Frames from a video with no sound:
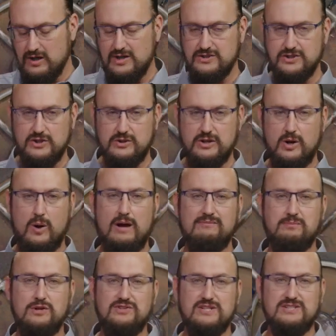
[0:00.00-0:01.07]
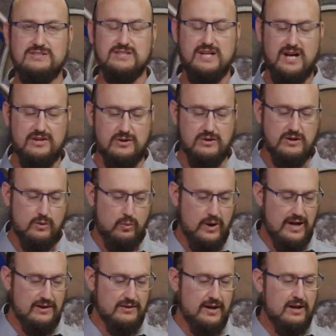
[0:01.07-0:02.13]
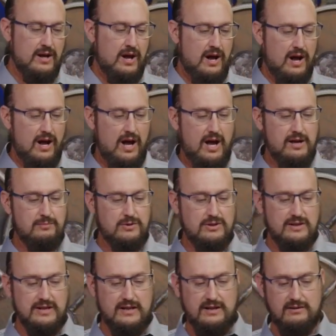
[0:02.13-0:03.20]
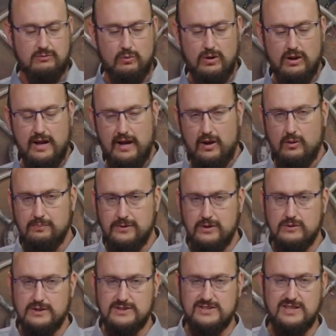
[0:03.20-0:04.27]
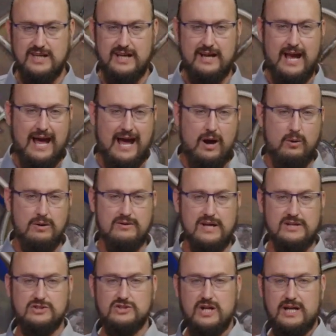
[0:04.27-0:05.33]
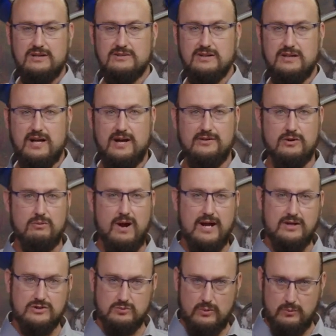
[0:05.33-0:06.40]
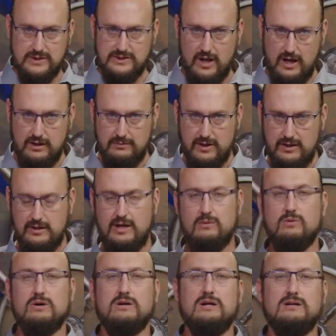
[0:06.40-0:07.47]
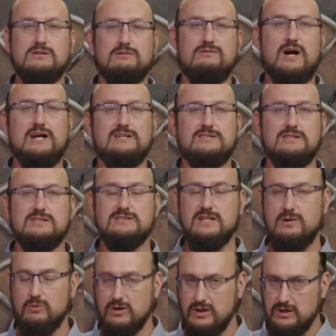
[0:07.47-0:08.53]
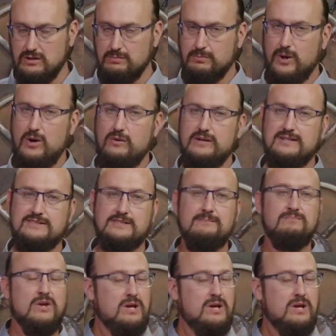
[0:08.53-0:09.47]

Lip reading: going to do, you know, I put these together in a way that I believe will help you to see how are they chained together, right? Because when we talk about networking devices, networking components,